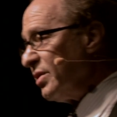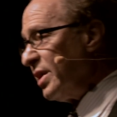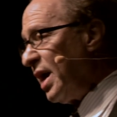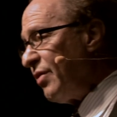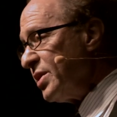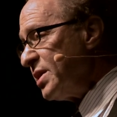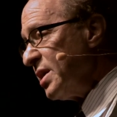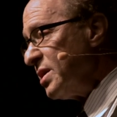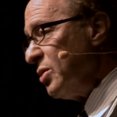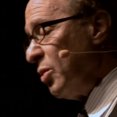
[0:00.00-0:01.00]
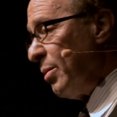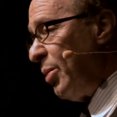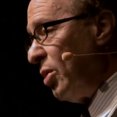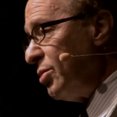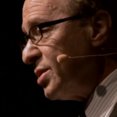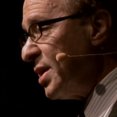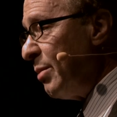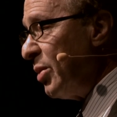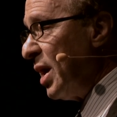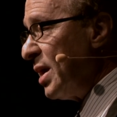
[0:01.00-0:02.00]
and the ethicists who are opposed to
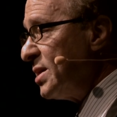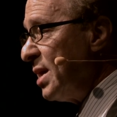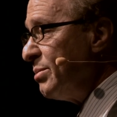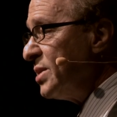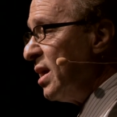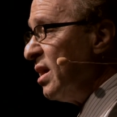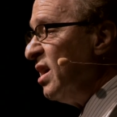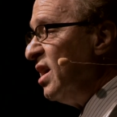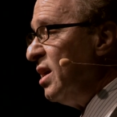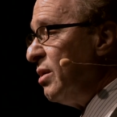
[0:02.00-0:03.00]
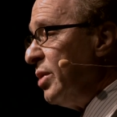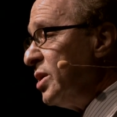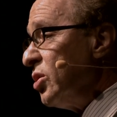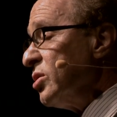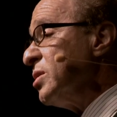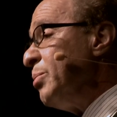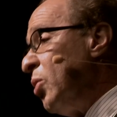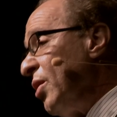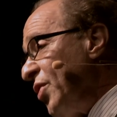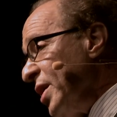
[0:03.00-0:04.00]
embryonic stem cell research
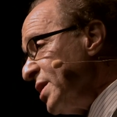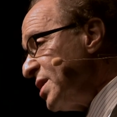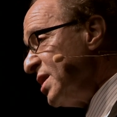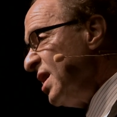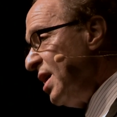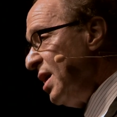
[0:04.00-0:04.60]
support this.